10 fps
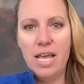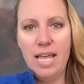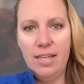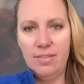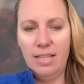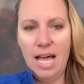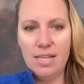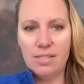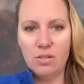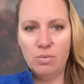in the
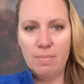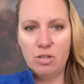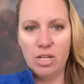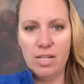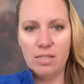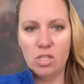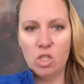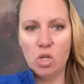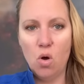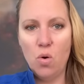last eruptions.
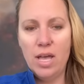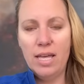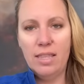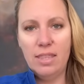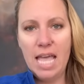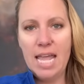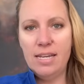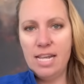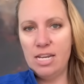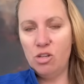So they
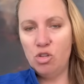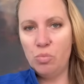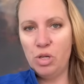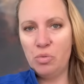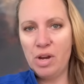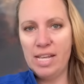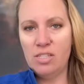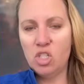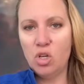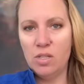needed to be
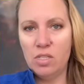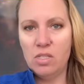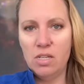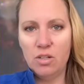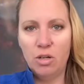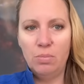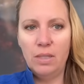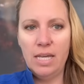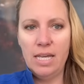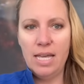raised
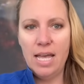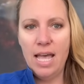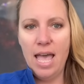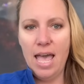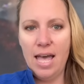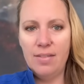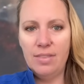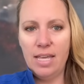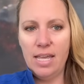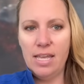considerably.
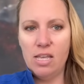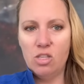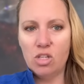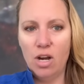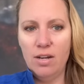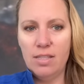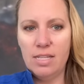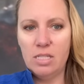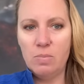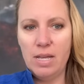And they started
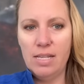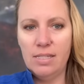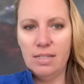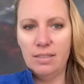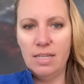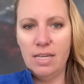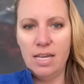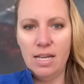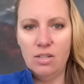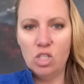this
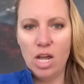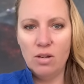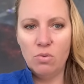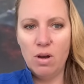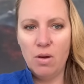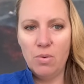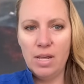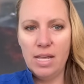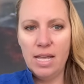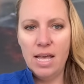basically in
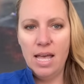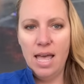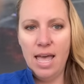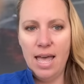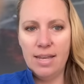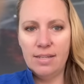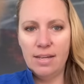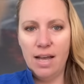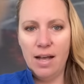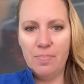January.
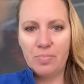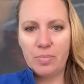And